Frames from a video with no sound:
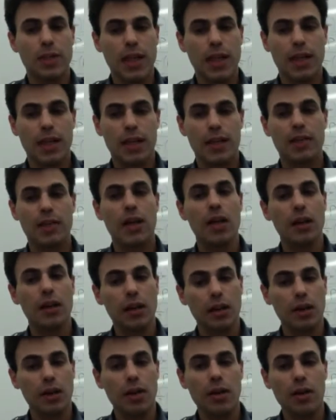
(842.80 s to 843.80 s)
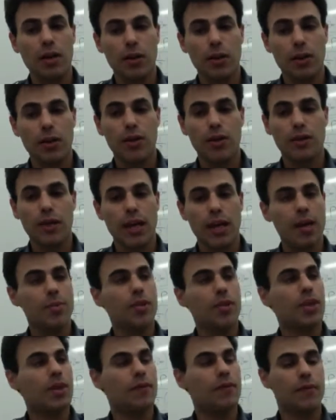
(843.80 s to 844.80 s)
it a long, long time to
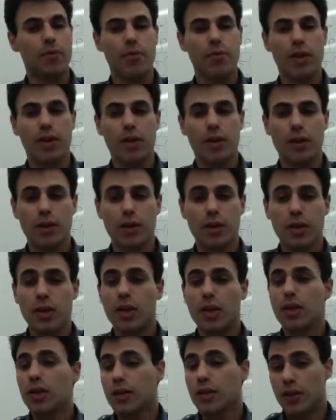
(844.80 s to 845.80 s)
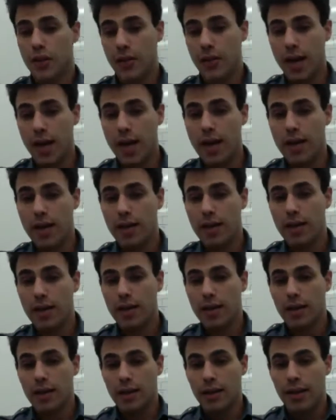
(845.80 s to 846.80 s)
get from here to there.
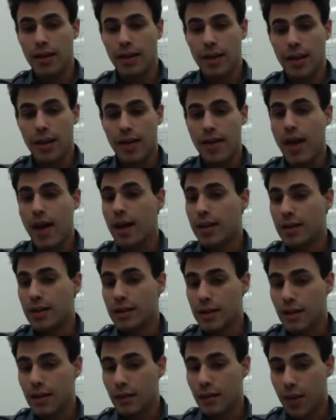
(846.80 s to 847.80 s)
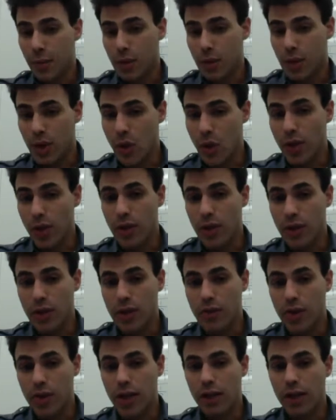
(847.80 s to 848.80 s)
And that is if it was going in a
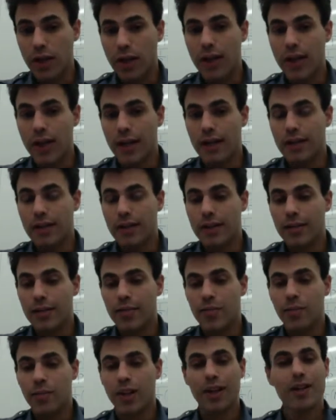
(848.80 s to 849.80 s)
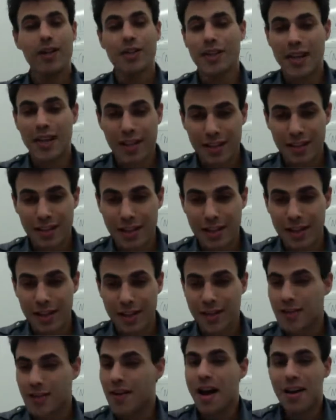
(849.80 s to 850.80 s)
straight line. But here's the idea.
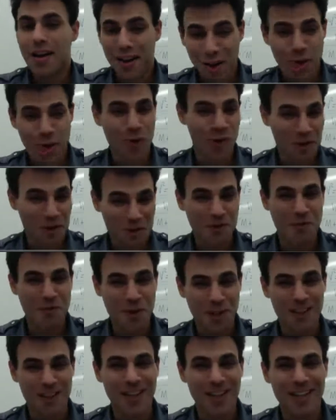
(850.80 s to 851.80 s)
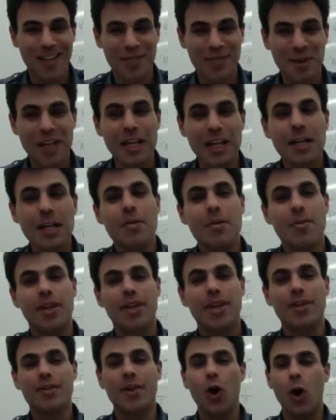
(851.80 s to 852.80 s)
It's not going in a straight line, right?
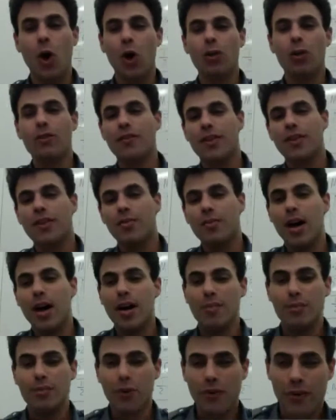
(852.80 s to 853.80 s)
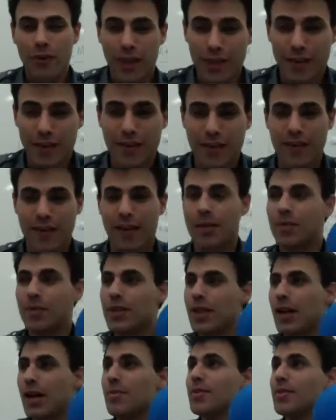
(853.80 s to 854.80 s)
Because all of them are moving at the same time. So